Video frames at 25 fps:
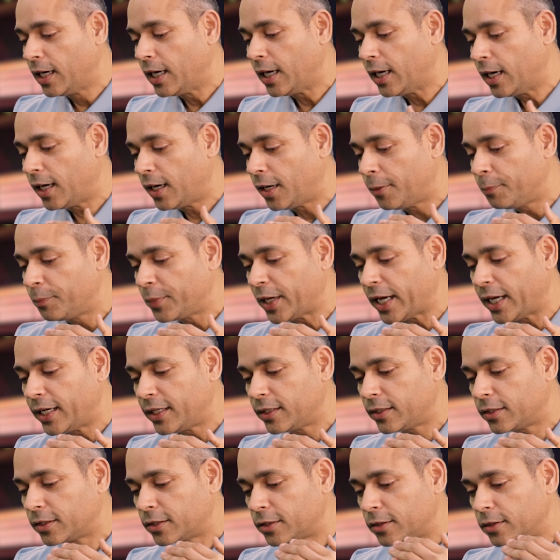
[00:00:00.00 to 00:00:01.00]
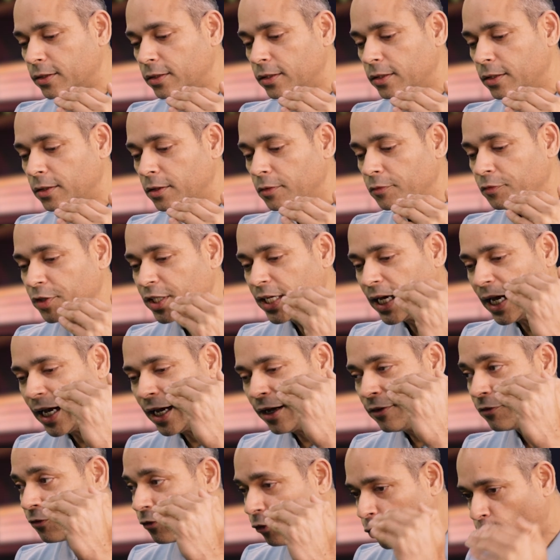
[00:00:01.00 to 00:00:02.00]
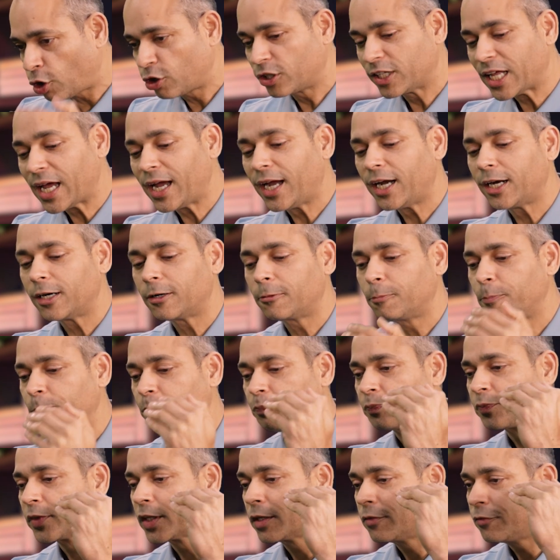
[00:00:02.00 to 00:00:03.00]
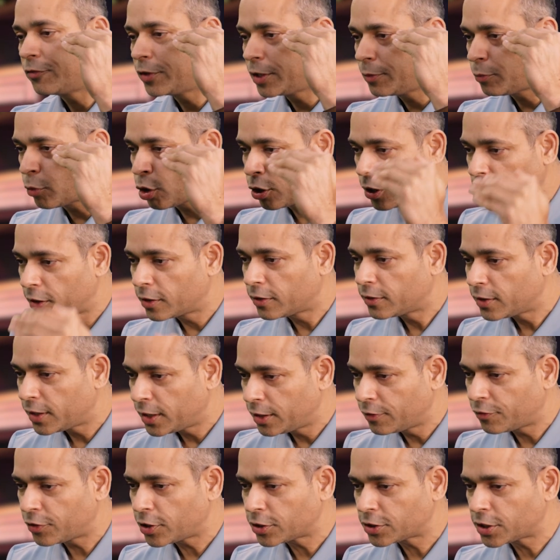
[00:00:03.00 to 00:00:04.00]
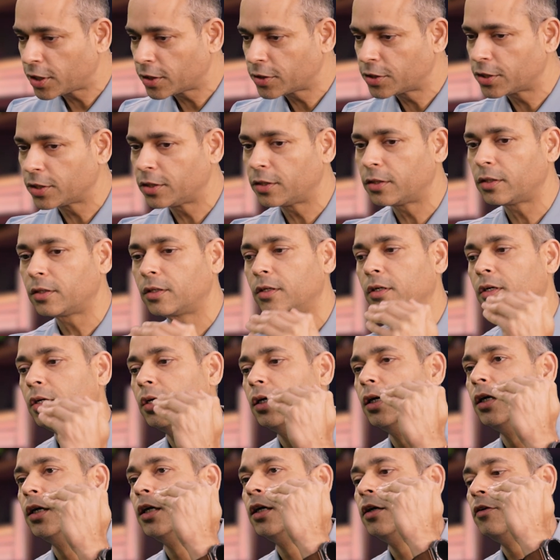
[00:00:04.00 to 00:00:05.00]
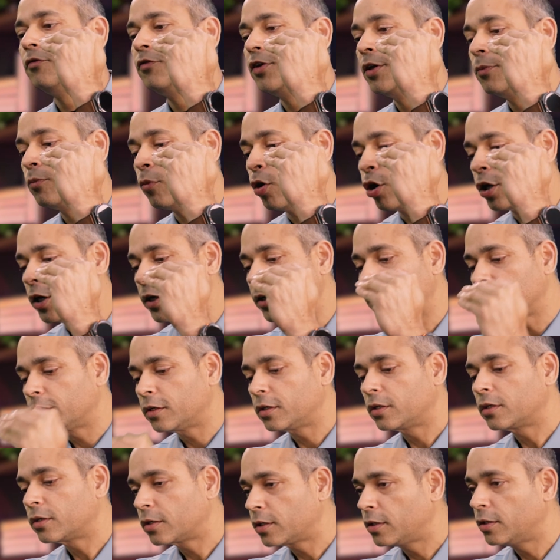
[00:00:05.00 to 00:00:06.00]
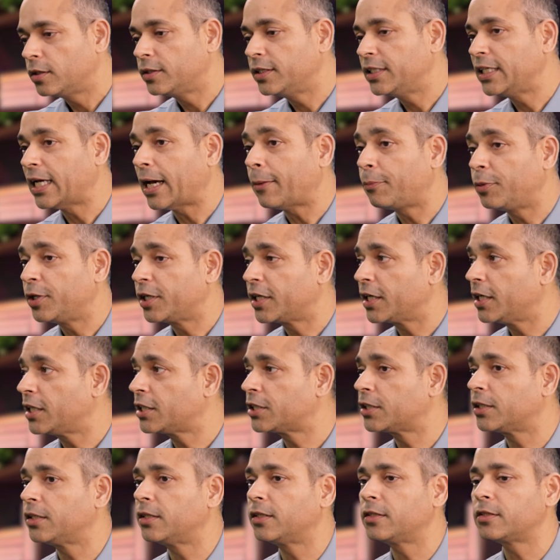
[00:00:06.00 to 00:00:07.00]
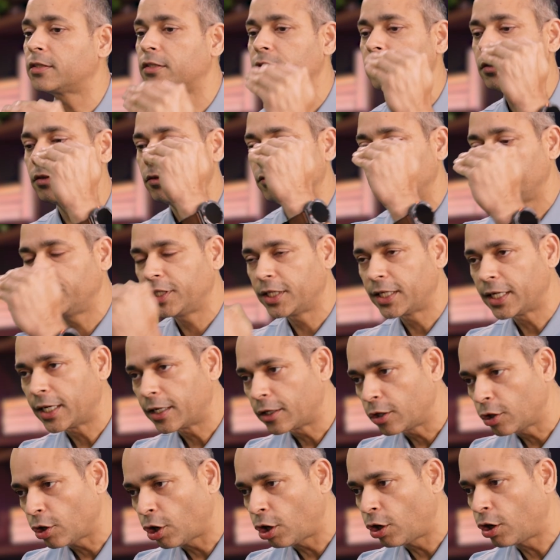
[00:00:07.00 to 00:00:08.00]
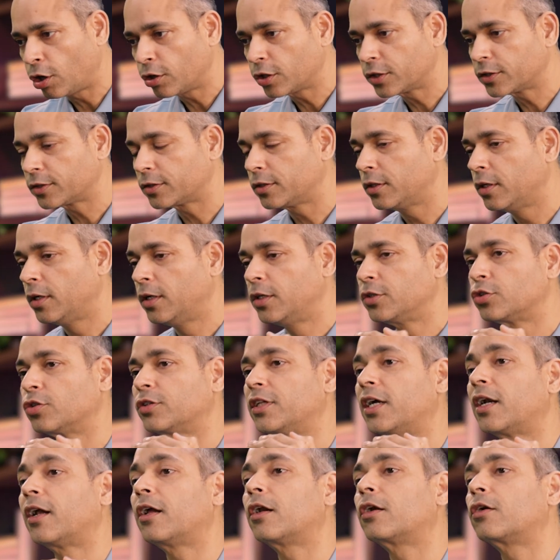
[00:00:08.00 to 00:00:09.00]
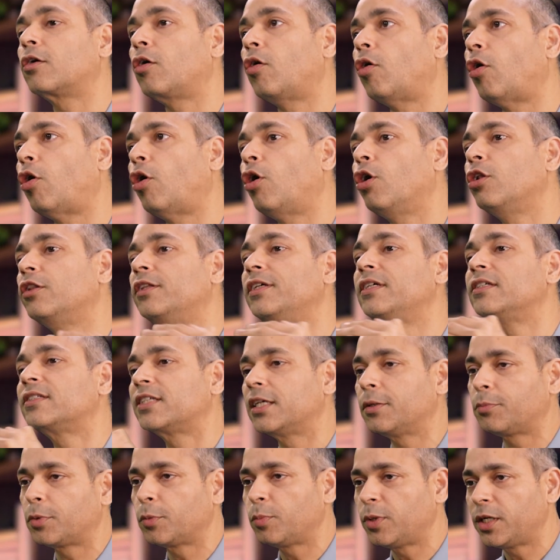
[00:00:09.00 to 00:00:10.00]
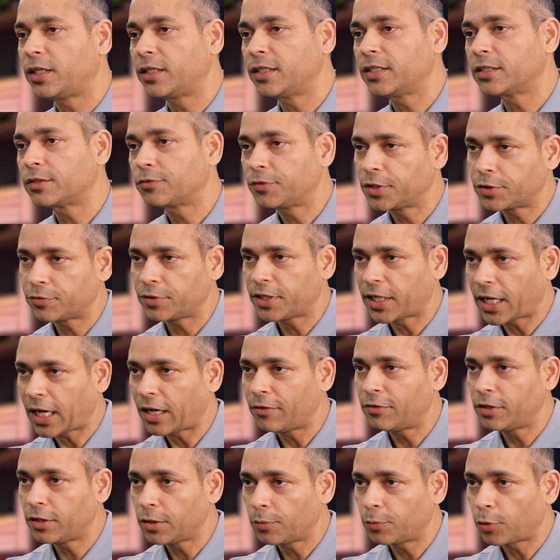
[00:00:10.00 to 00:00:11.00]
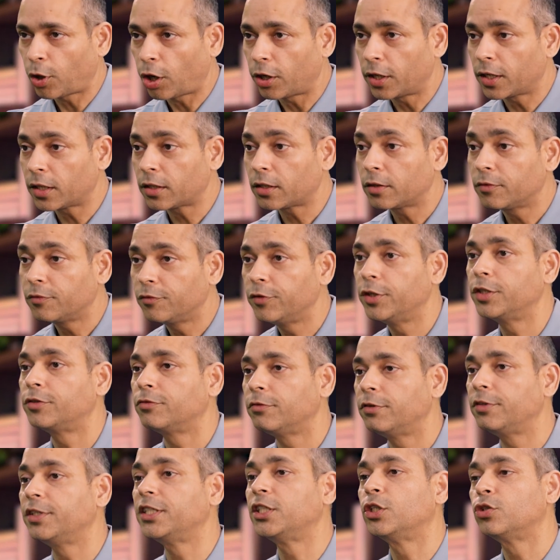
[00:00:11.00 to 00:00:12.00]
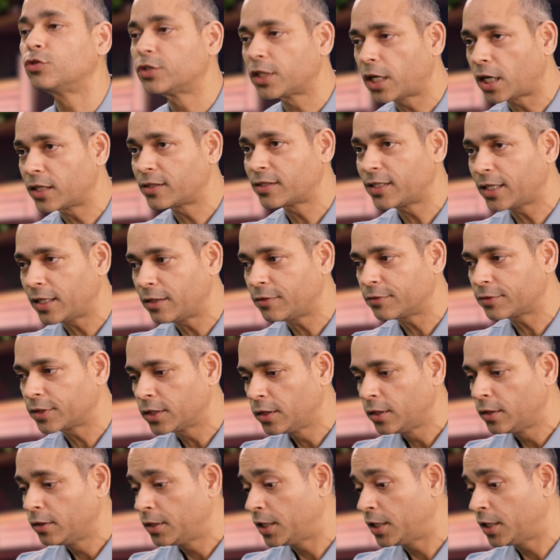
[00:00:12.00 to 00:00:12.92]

And we have, for that, we monitor the infrastructure, we monitor the applications, we get logs. So there are all these capabilities which we have in the product, which we use ourselves.